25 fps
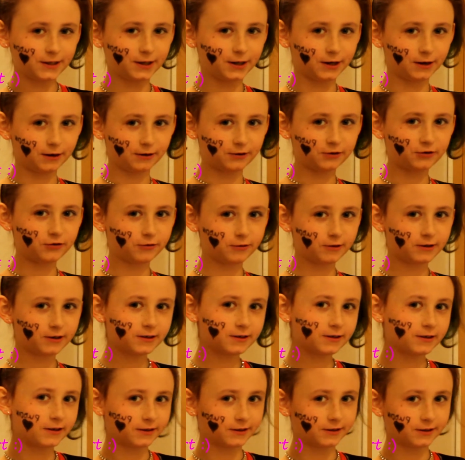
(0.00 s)
Do your
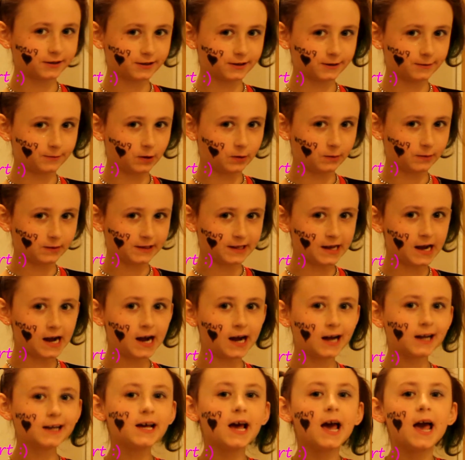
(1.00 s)
chores, listen to your mom and
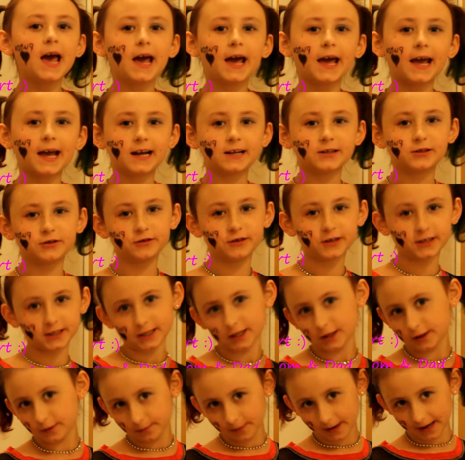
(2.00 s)
dad, and do not
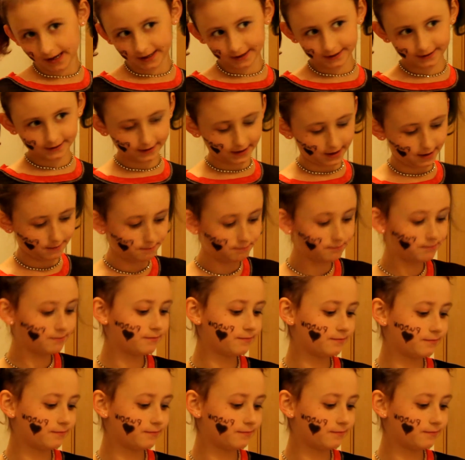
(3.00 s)
disobey them.